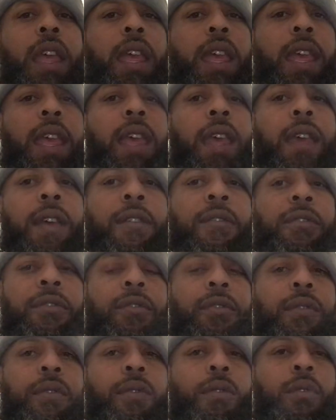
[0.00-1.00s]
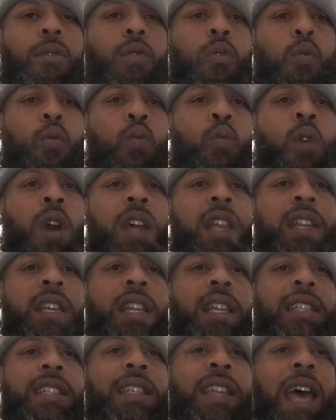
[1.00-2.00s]
If what
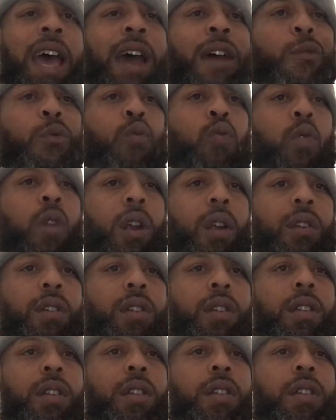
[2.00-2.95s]
does not work,